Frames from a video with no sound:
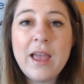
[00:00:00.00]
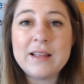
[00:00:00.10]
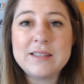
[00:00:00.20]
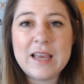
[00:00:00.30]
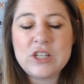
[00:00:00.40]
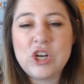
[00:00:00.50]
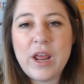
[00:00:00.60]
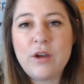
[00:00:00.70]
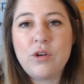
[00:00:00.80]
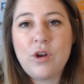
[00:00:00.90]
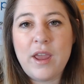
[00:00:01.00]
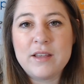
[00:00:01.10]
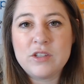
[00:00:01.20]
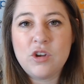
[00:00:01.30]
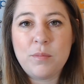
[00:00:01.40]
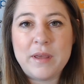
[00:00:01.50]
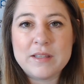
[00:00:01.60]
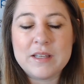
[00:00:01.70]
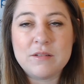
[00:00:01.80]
and sectioned out your A's and your B's,